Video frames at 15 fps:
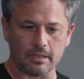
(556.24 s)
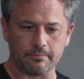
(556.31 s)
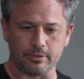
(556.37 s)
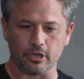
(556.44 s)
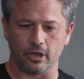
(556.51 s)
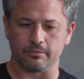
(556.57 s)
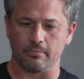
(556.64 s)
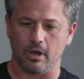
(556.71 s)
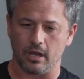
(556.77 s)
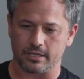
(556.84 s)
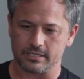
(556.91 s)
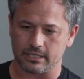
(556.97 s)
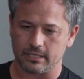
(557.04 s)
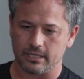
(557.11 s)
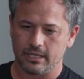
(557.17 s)
beyond
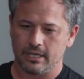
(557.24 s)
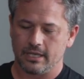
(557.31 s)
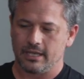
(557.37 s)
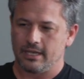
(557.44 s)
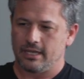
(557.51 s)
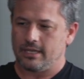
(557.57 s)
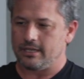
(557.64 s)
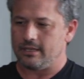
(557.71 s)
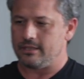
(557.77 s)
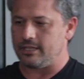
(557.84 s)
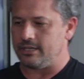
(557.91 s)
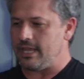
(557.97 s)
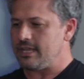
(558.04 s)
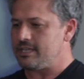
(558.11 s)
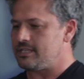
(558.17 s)
marketing. The
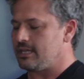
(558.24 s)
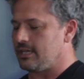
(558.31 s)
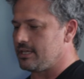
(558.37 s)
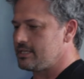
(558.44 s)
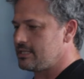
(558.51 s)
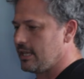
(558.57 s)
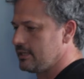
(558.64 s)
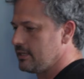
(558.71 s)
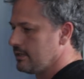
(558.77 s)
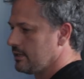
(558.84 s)
next thing is that